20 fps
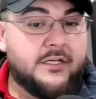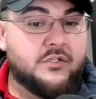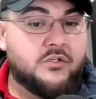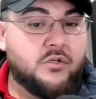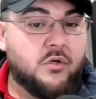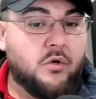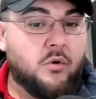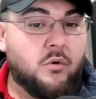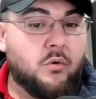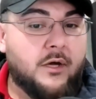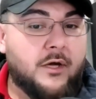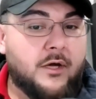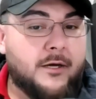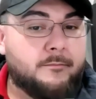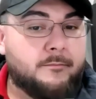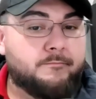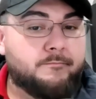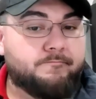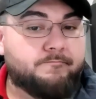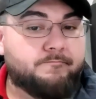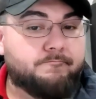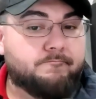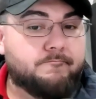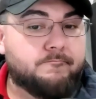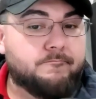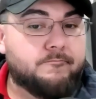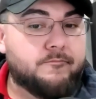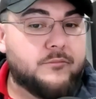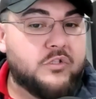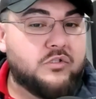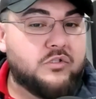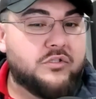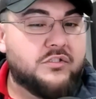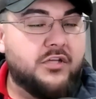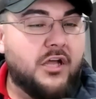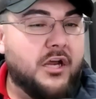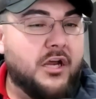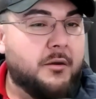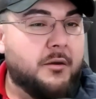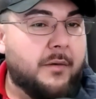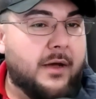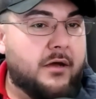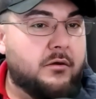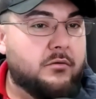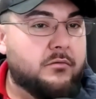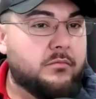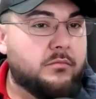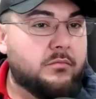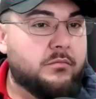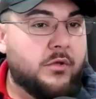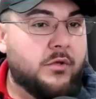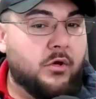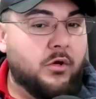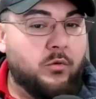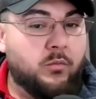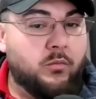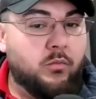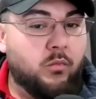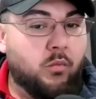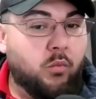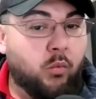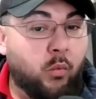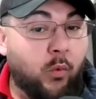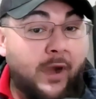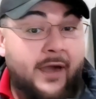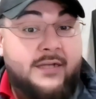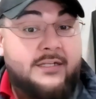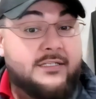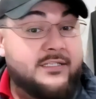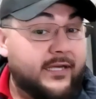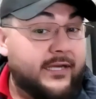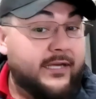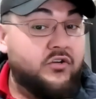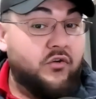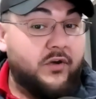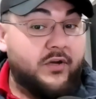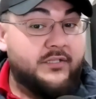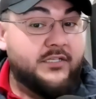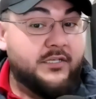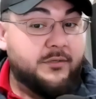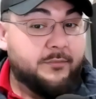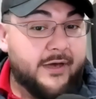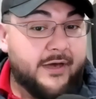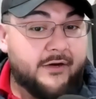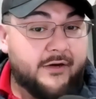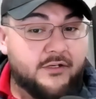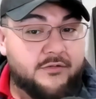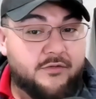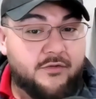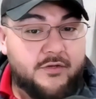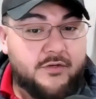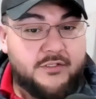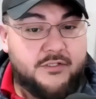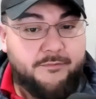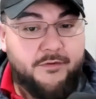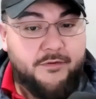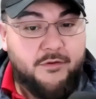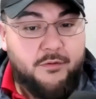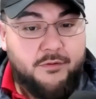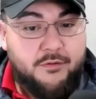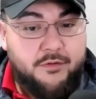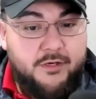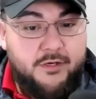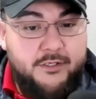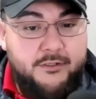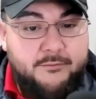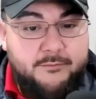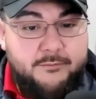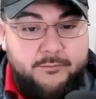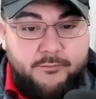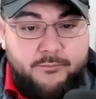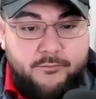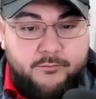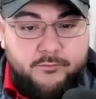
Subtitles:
So let's talk about, why side dressing matters first, if you will, Craig.